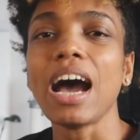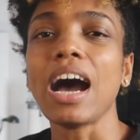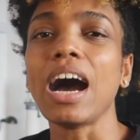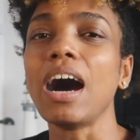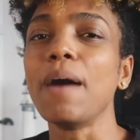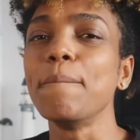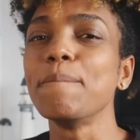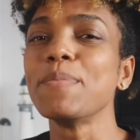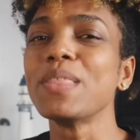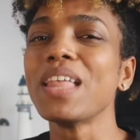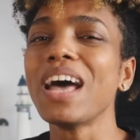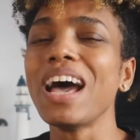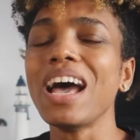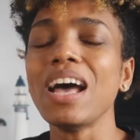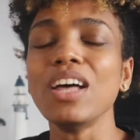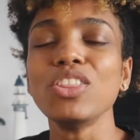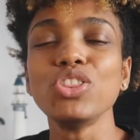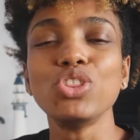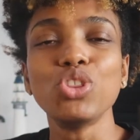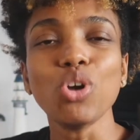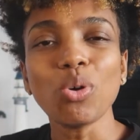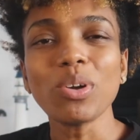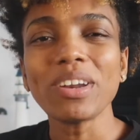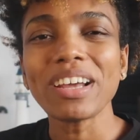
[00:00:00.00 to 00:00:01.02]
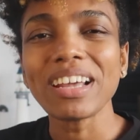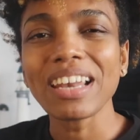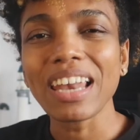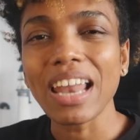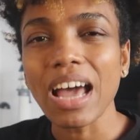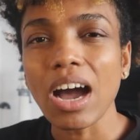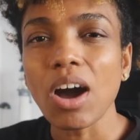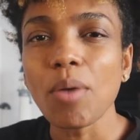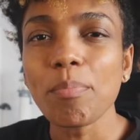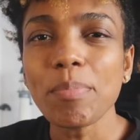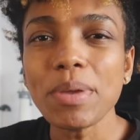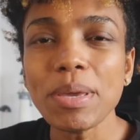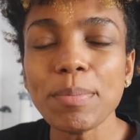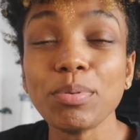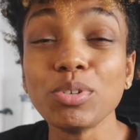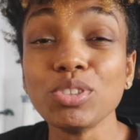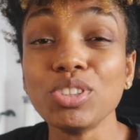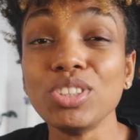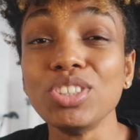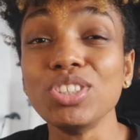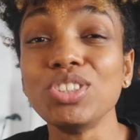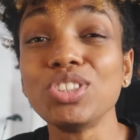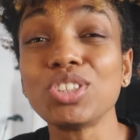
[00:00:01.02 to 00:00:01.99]
Don't allow
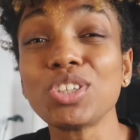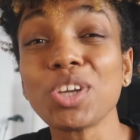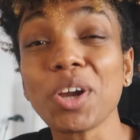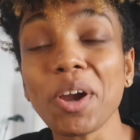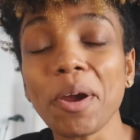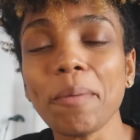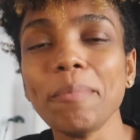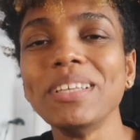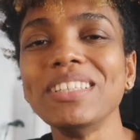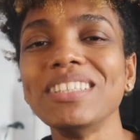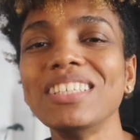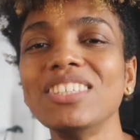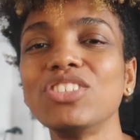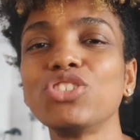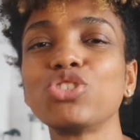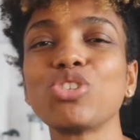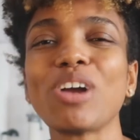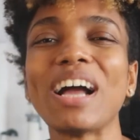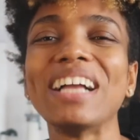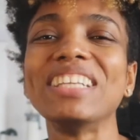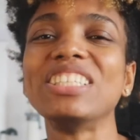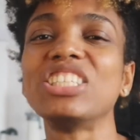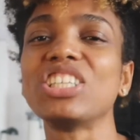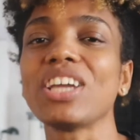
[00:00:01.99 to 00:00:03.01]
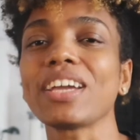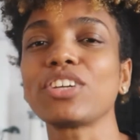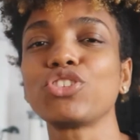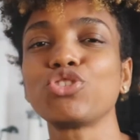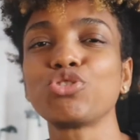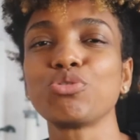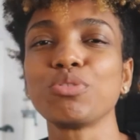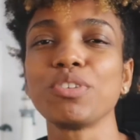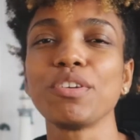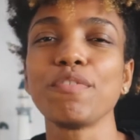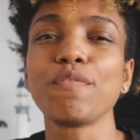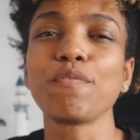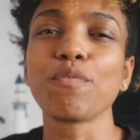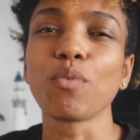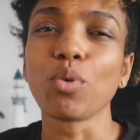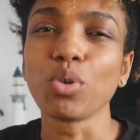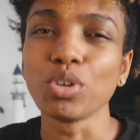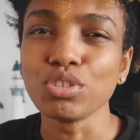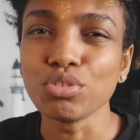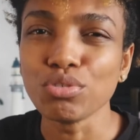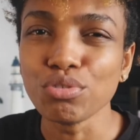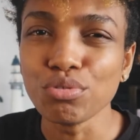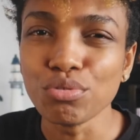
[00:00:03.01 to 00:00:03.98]
people determine the trajectory
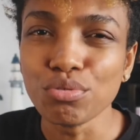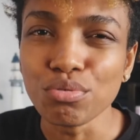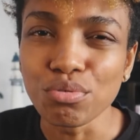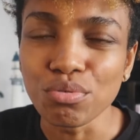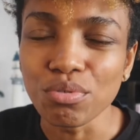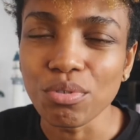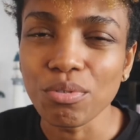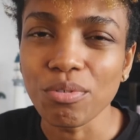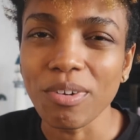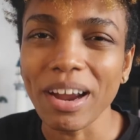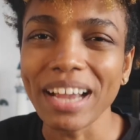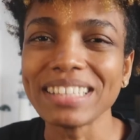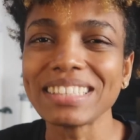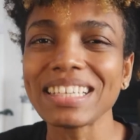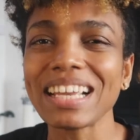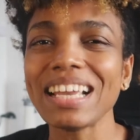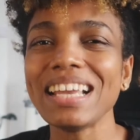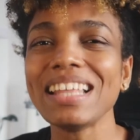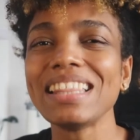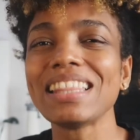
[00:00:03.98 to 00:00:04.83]
for you, right?